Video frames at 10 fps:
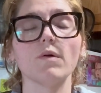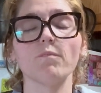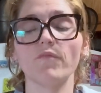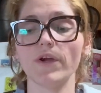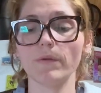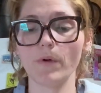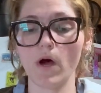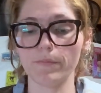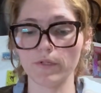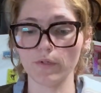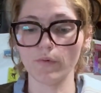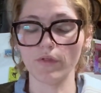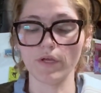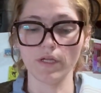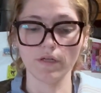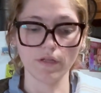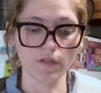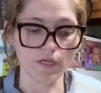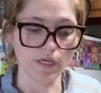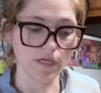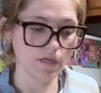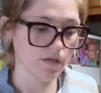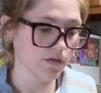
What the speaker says: very popular within the,